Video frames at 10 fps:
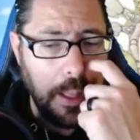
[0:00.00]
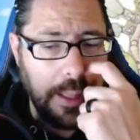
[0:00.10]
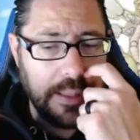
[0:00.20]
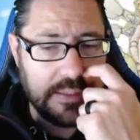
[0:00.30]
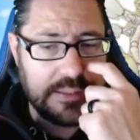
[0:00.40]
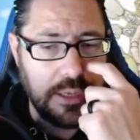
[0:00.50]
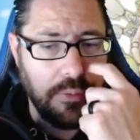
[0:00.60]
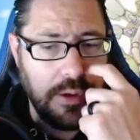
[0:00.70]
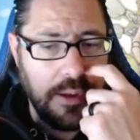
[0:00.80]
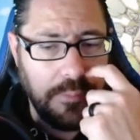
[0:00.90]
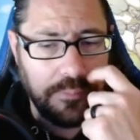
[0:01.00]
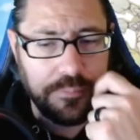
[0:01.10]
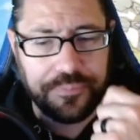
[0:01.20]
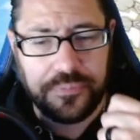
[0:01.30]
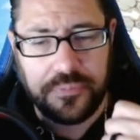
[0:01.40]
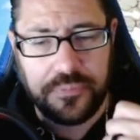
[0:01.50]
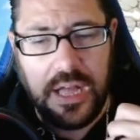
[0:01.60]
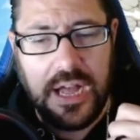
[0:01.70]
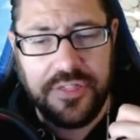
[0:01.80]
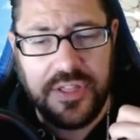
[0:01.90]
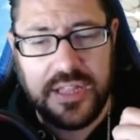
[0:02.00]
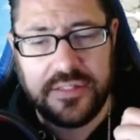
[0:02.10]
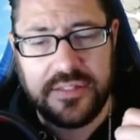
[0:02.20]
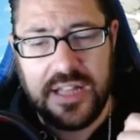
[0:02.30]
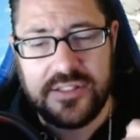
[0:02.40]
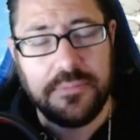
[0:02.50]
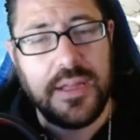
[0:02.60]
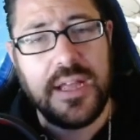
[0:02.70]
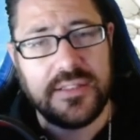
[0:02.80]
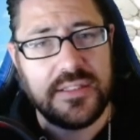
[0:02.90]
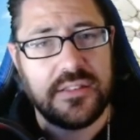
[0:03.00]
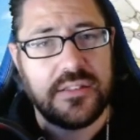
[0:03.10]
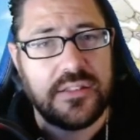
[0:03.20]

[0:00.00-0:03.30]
And so um, I think that's amazing.